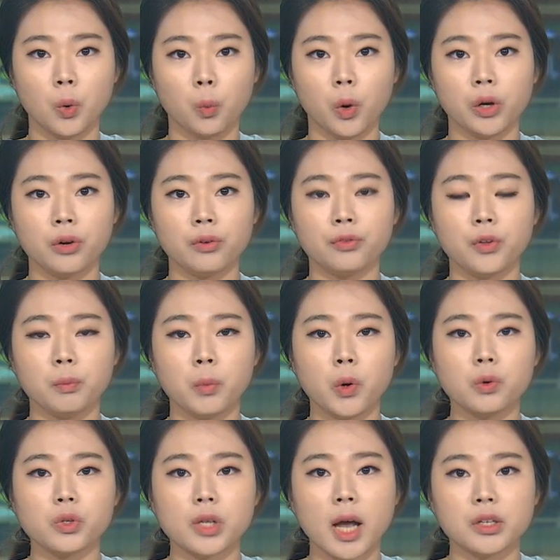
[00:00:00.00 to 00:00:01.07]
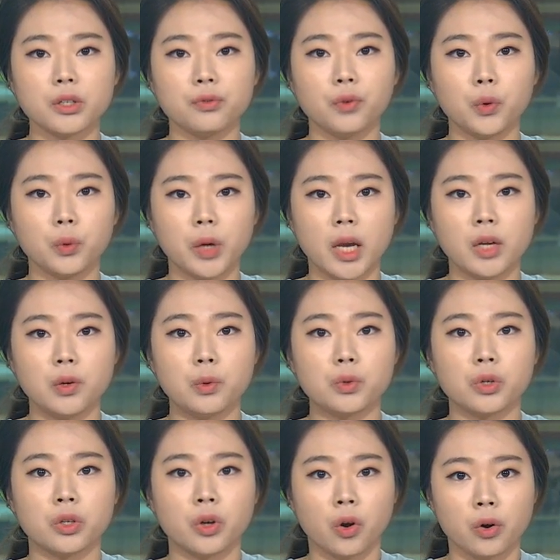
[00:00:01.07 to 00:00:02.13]
One of the most active
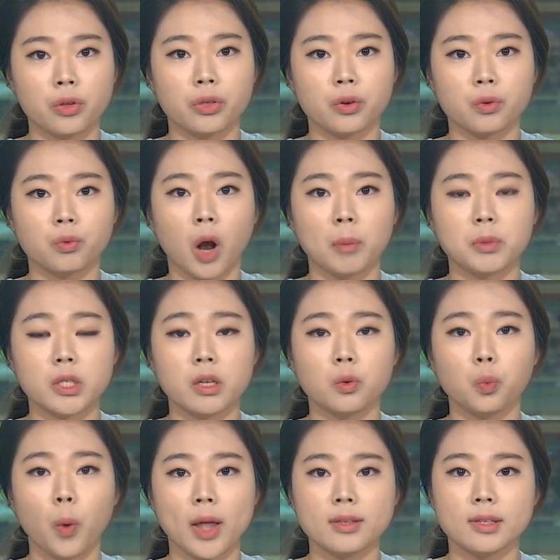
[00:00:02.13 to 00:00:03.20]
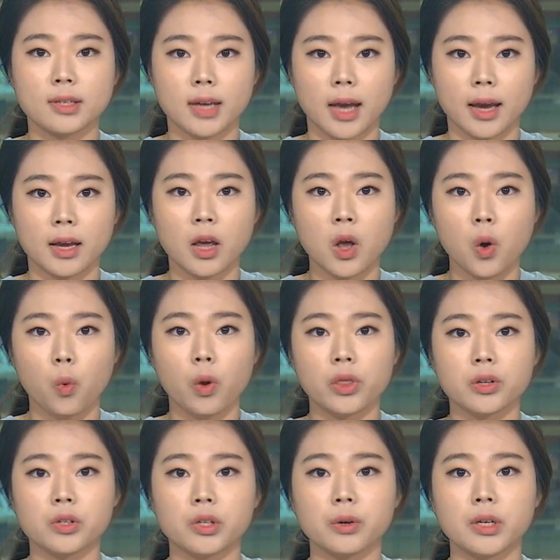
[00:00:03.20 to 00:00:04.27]
volcanoes on Earth erupted on Wednesday when
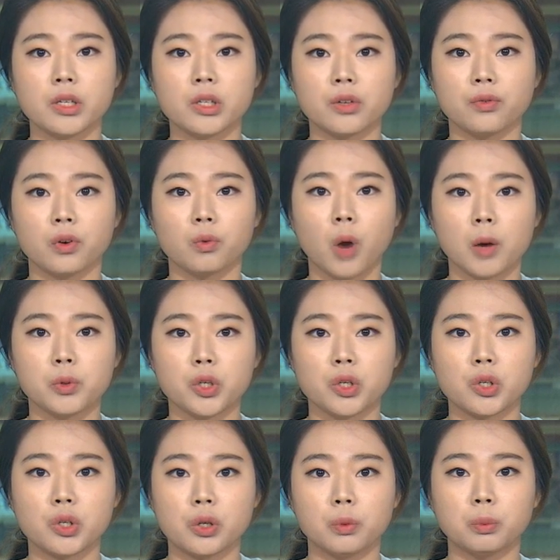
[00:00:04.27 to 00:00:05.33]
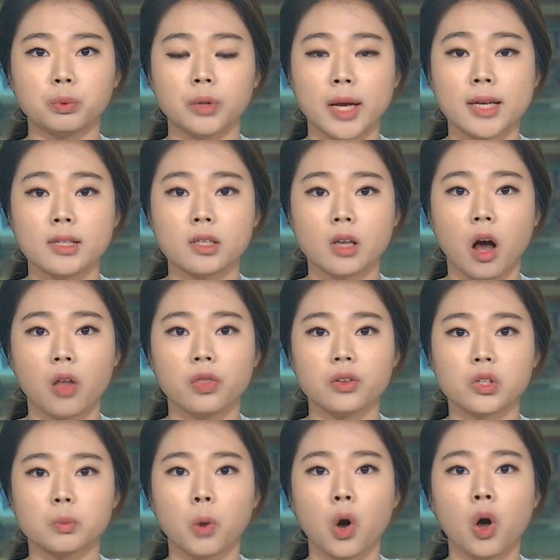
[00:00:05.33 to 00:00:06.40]
the series of eruptions took place on the
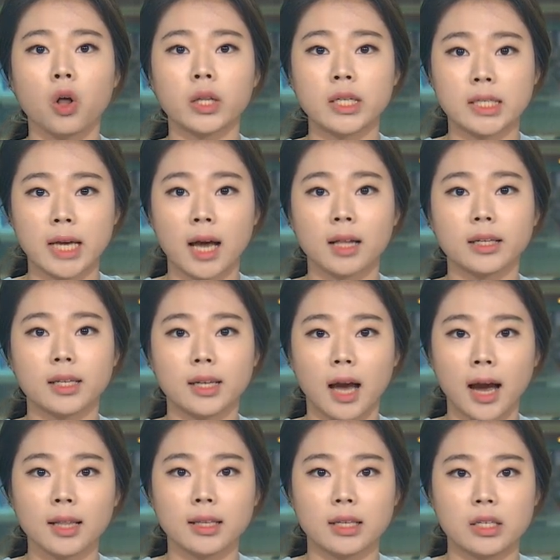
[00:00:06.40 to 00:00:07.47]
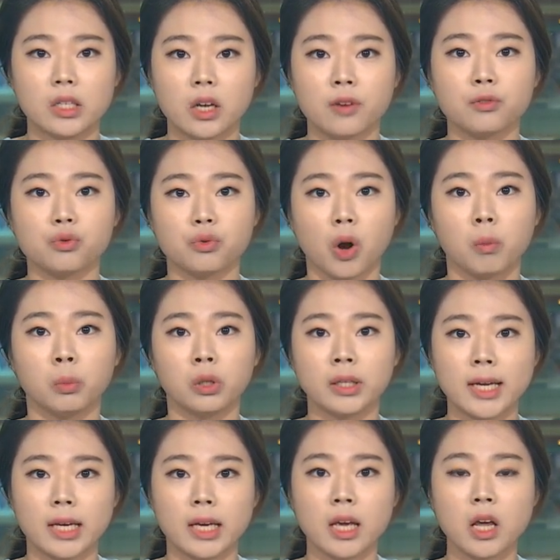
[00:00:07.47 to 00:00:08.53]
small Italian island of
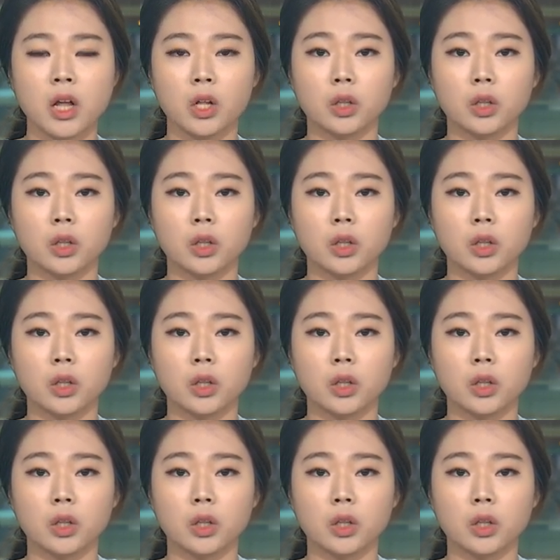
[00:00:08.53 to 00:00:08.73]
Stromboli,